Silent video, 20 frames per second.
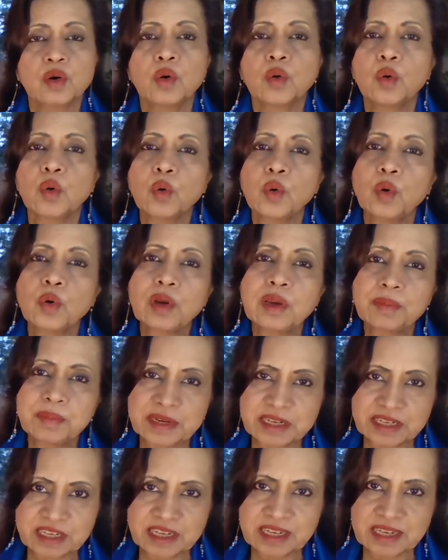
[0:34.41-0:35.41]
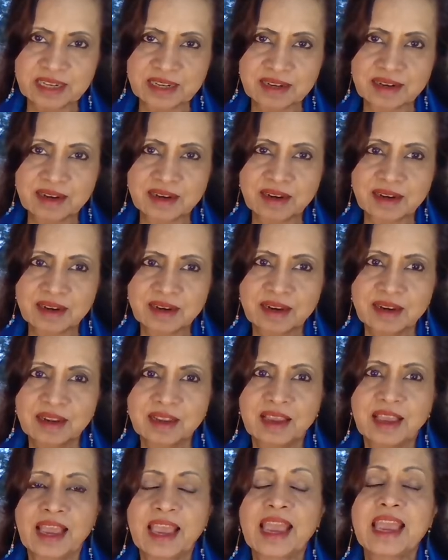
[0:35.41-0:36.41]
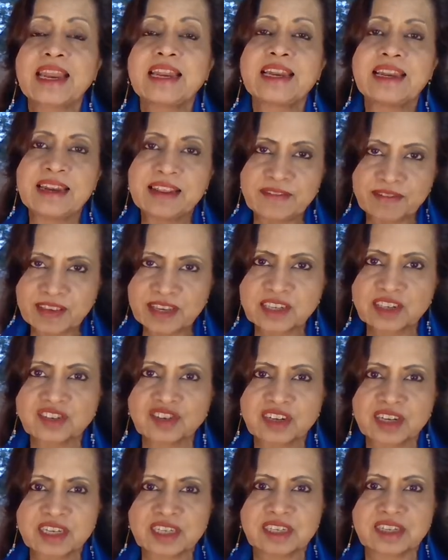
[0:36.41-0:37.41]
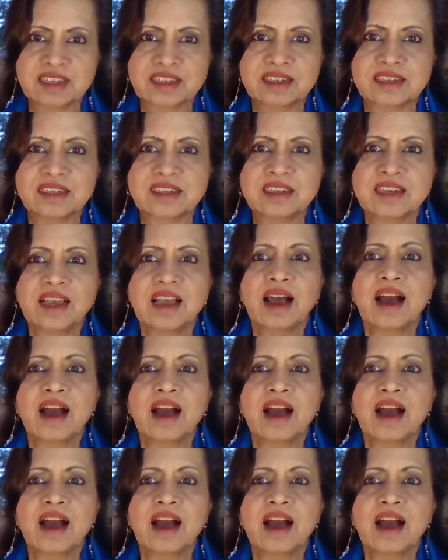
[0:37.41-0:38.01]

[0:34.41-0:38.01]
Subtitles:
All material and living structures